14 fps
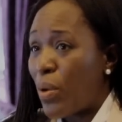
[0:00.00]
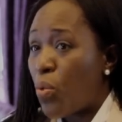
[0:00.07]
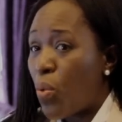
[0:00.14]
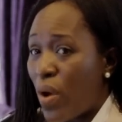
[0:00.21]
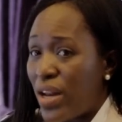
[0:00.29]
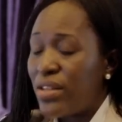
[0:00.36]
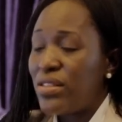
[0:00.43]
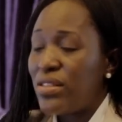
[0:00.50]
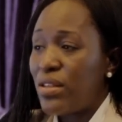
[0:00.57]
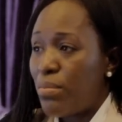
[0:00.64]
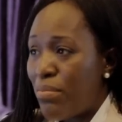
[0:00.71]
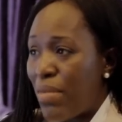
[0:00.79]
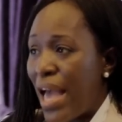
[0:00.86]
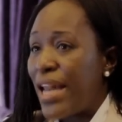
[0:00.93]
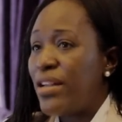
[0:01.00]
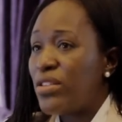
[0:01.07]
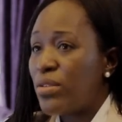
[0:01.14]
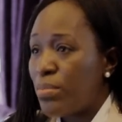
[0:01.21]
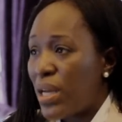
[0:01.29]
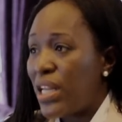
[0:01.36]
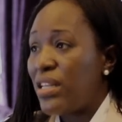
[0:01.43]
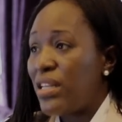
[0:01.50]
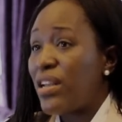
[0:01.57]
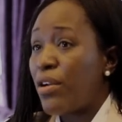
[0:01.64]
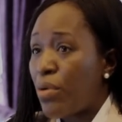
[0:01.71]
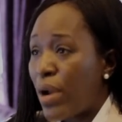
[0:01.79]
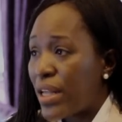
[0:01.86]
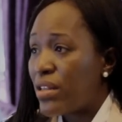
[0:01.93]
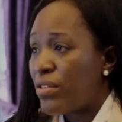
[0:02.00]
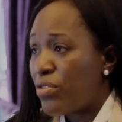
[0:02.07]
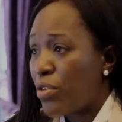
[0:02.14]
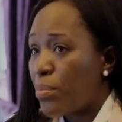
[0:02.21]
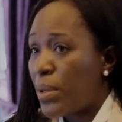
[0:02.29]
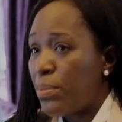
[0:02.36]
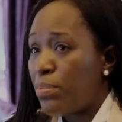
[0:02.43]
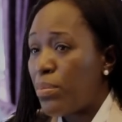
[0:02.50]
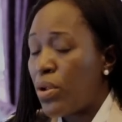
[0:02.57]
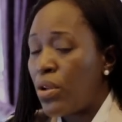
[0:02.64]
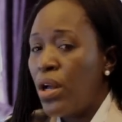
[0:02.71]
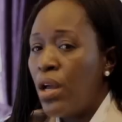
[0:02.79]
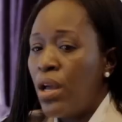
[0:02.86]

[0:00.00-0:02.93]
I wanted to manage money directly for people.